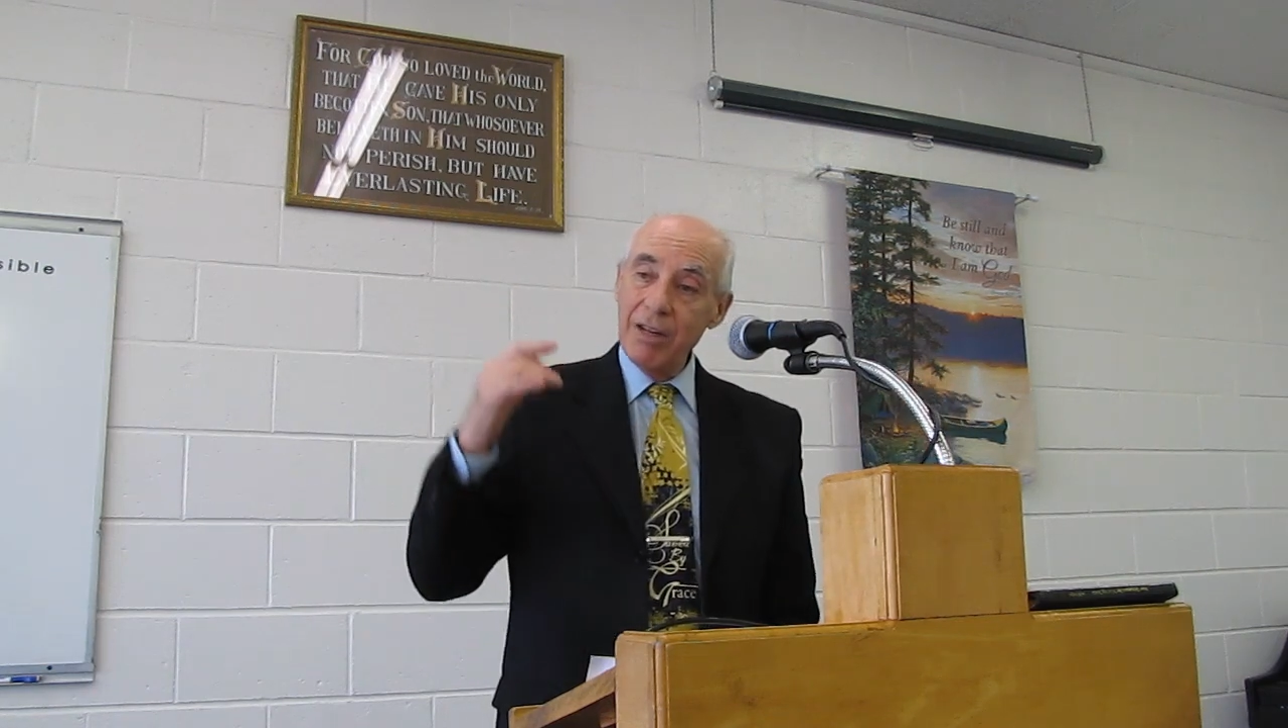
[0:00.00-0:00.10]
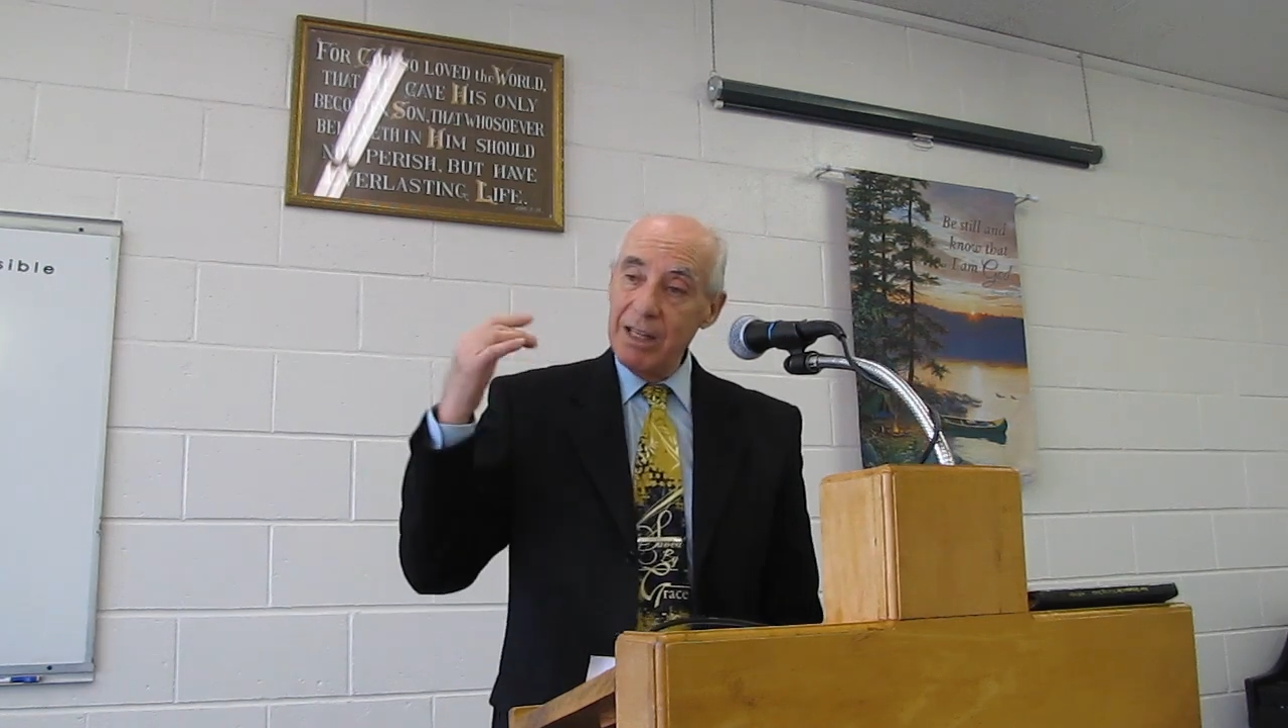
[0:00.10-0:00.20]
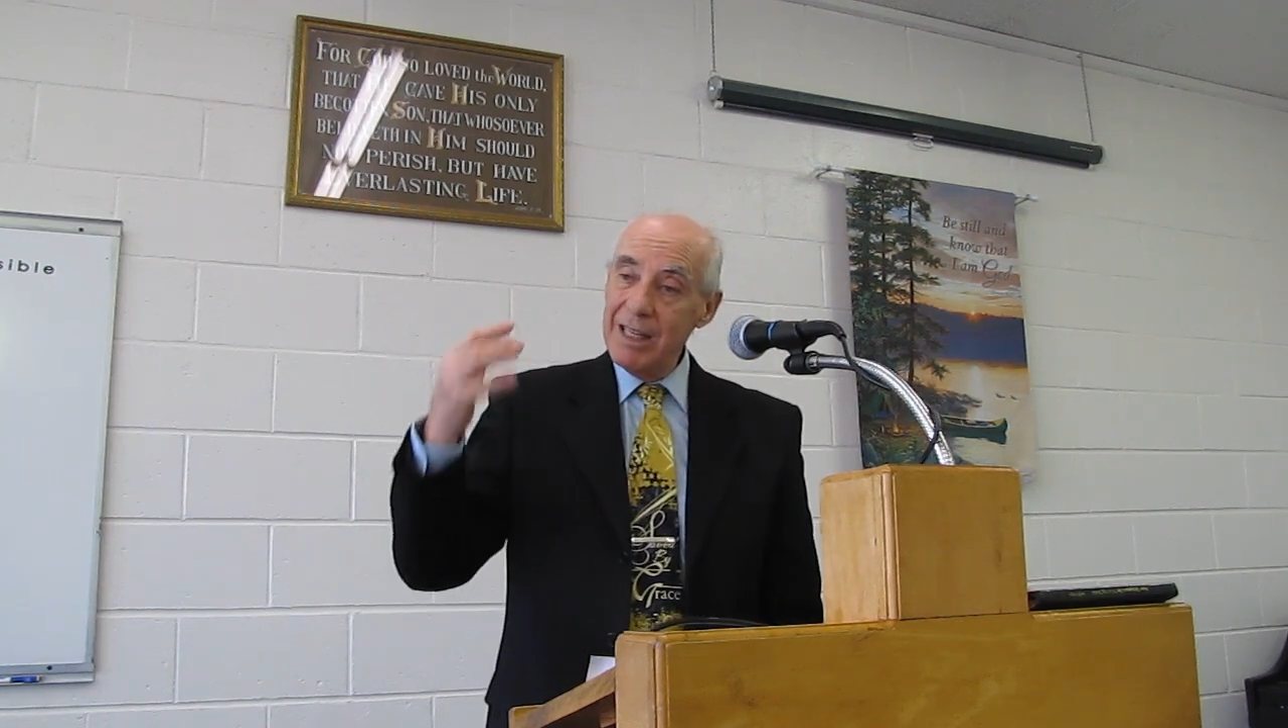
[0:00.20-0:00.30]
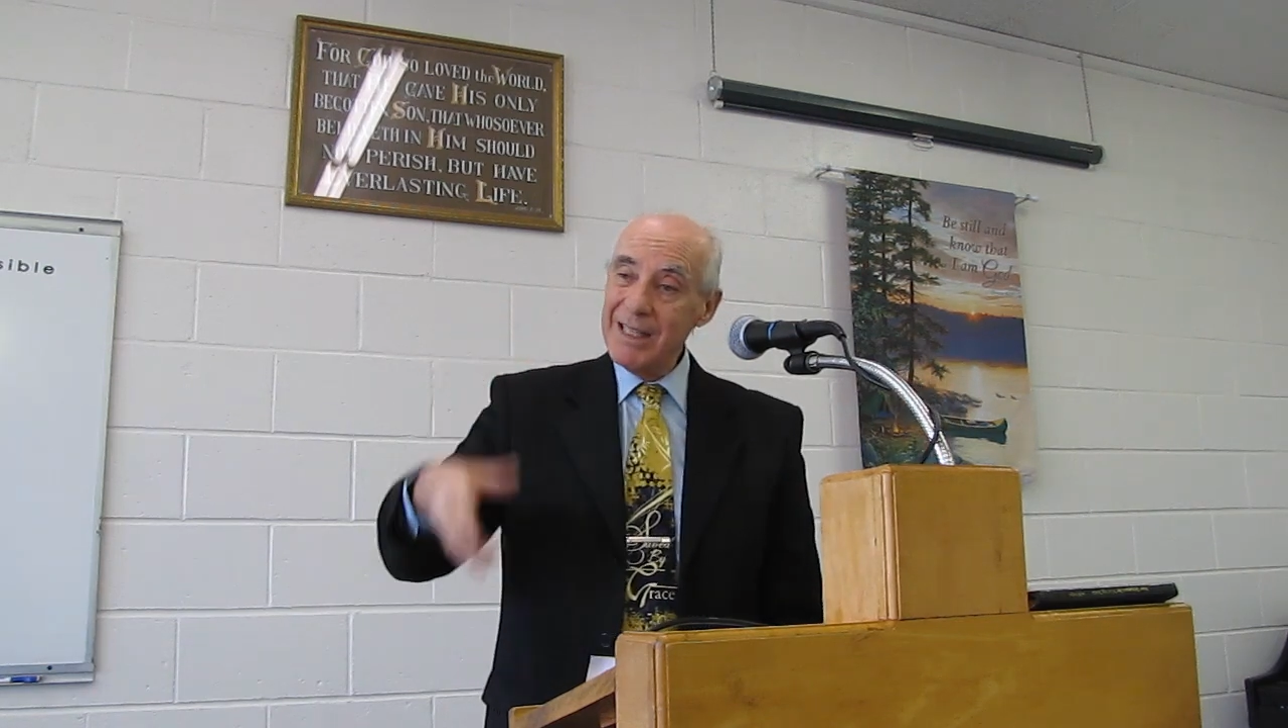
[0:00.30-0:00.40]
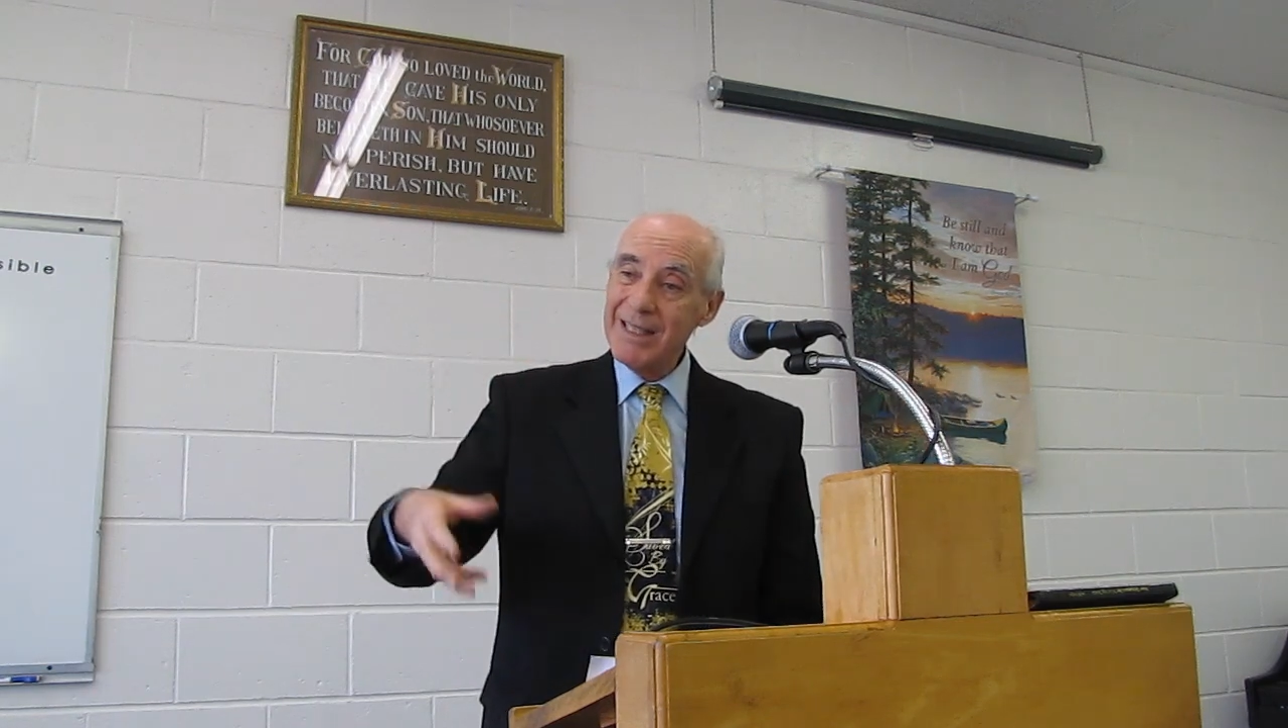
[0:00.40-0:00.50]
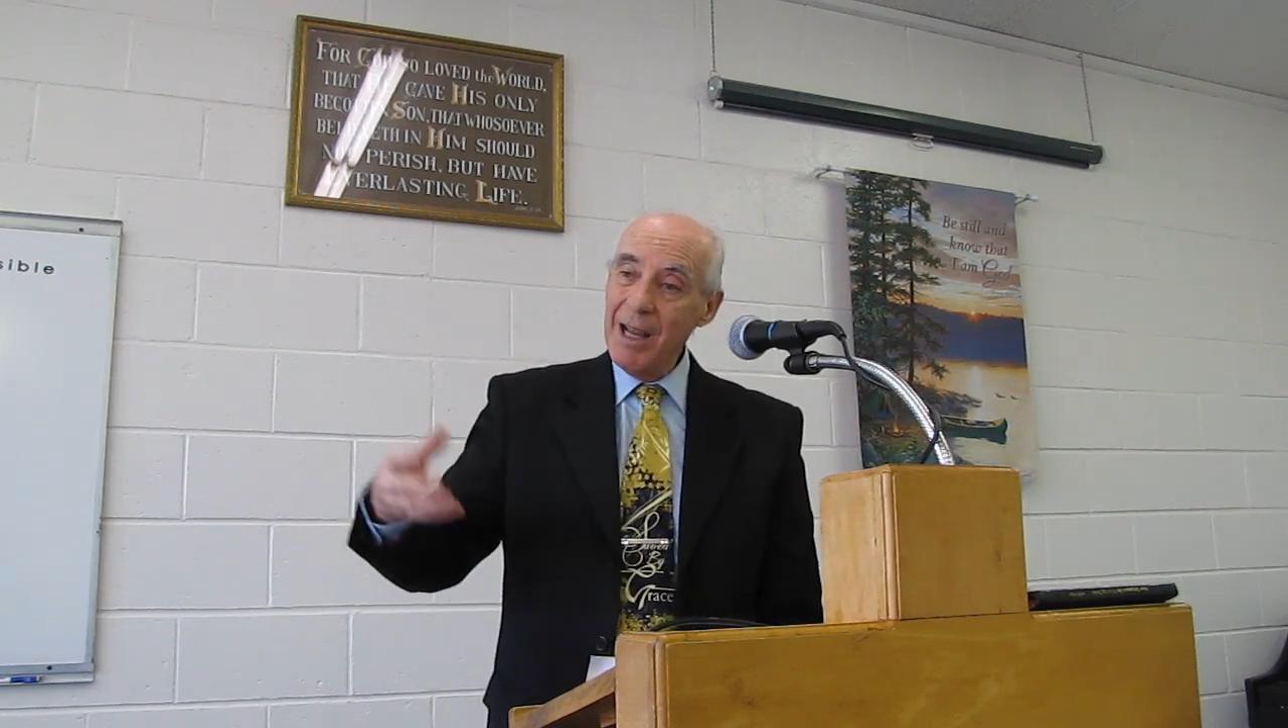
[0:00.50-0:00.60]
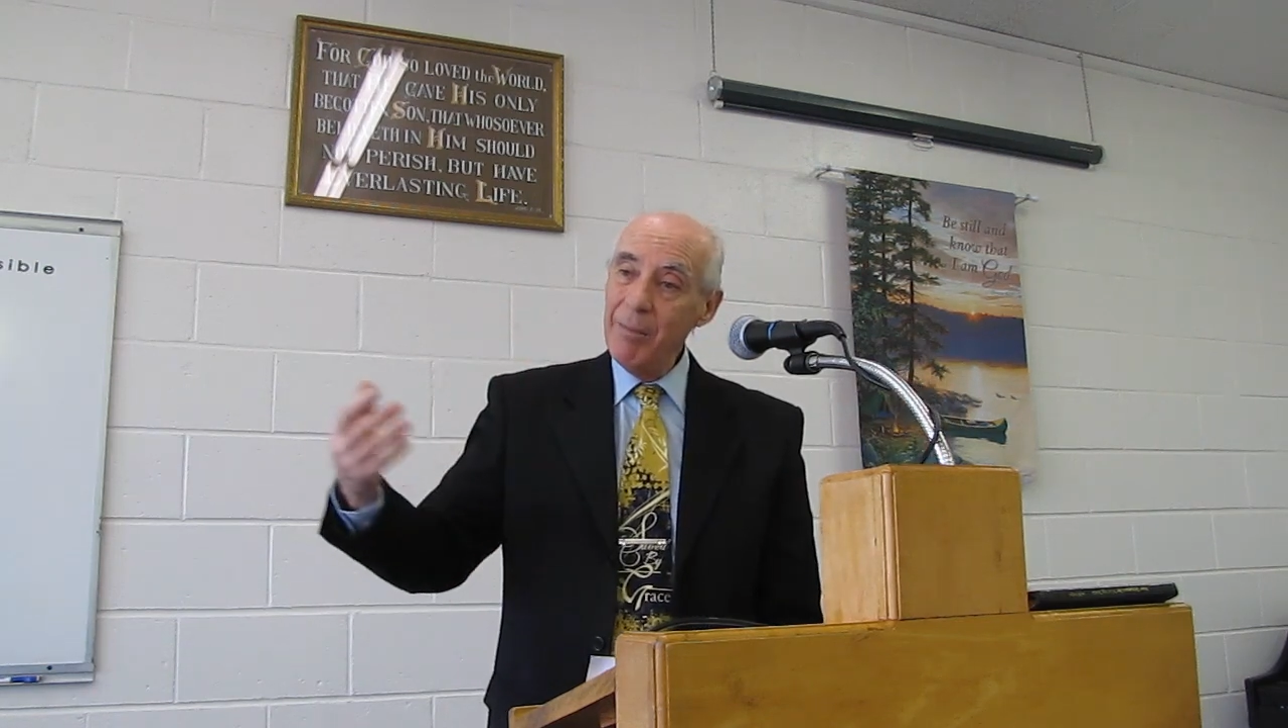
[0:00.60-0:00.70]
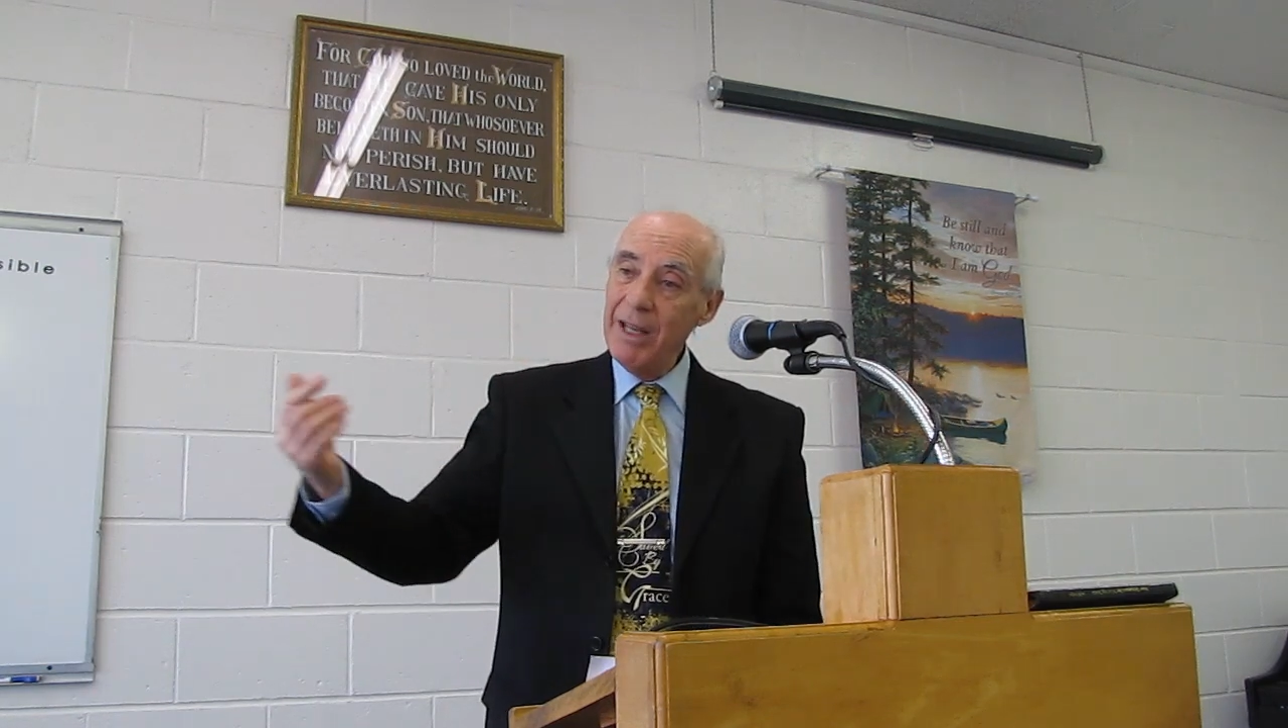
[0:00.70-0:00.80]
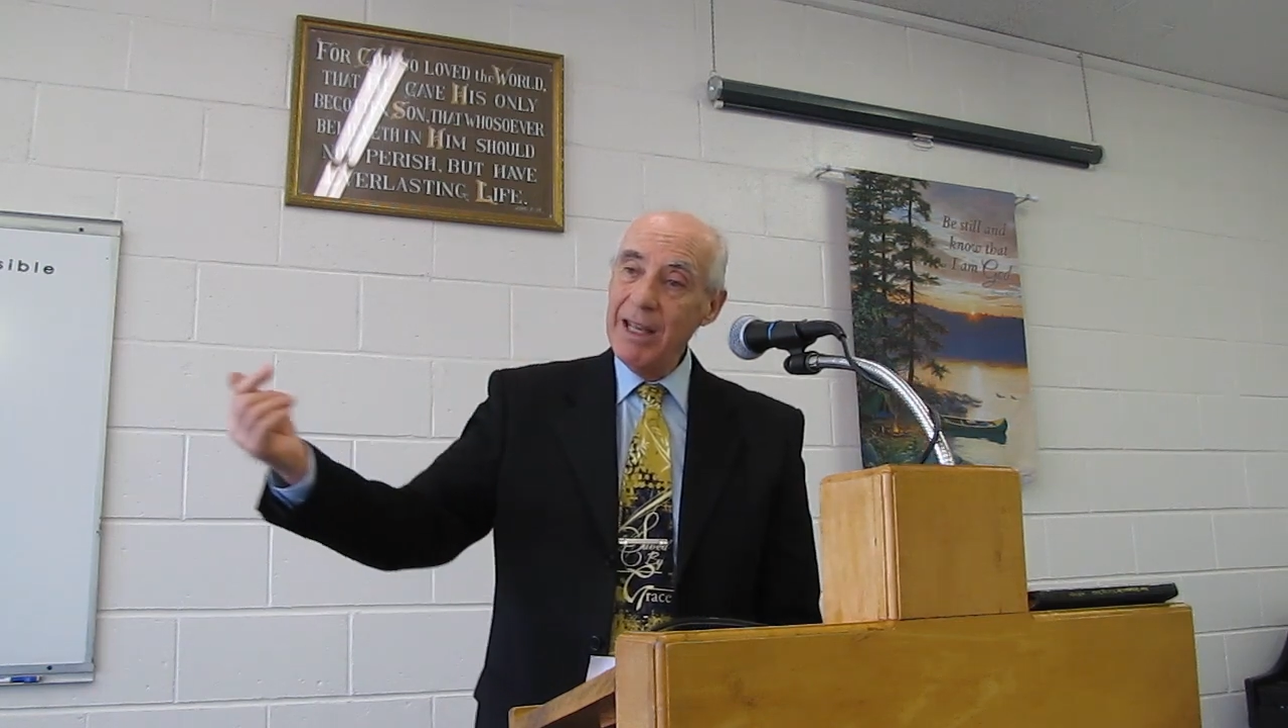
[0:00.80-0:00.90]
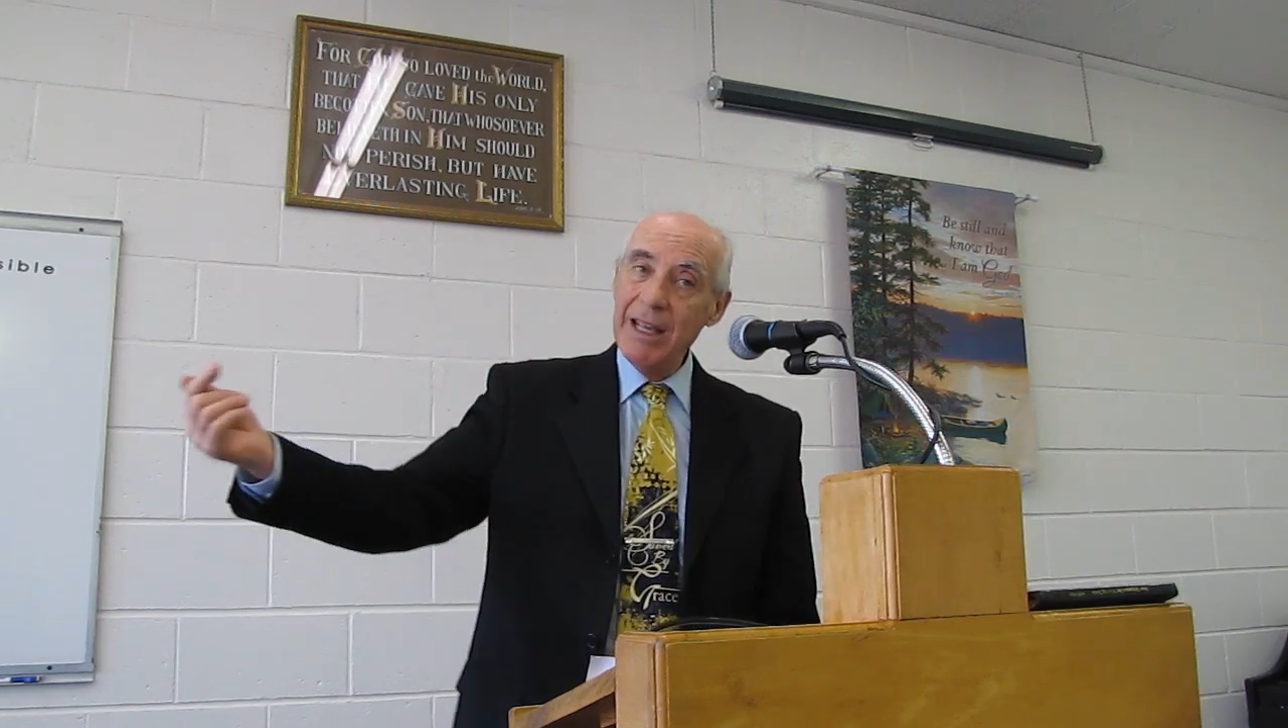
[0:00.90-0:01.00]
in the
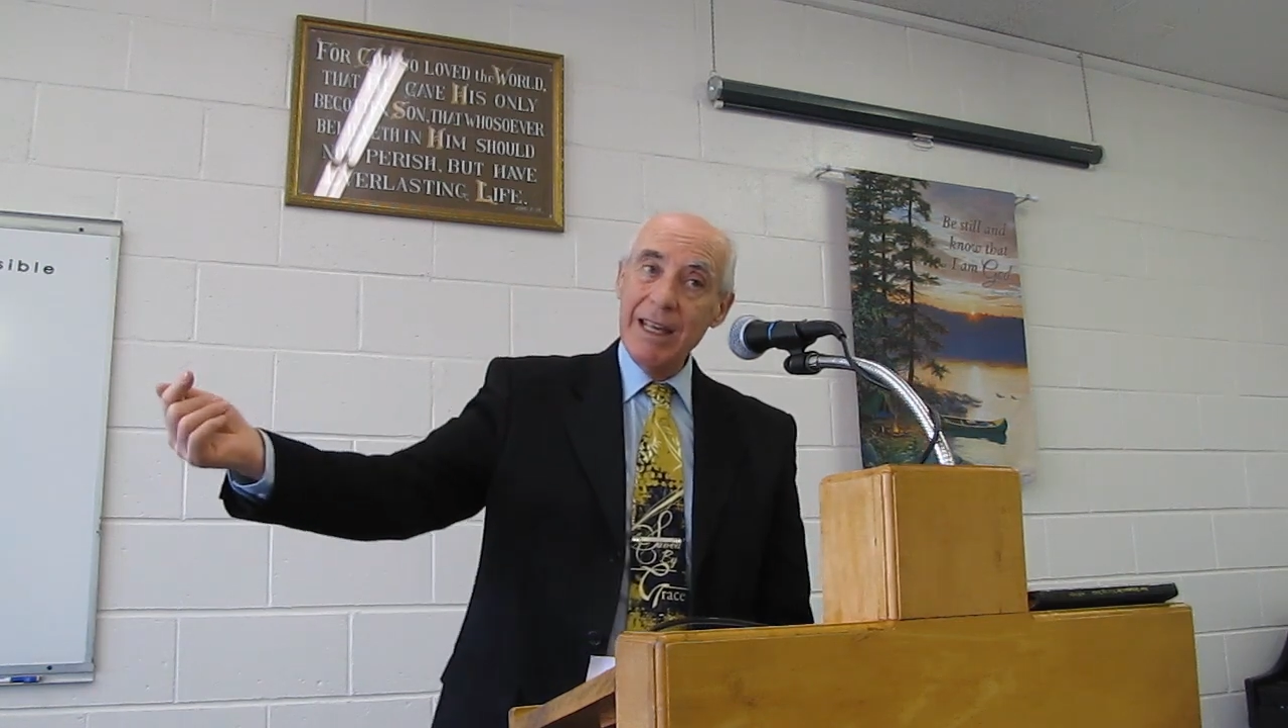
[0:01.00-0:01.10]
assembly,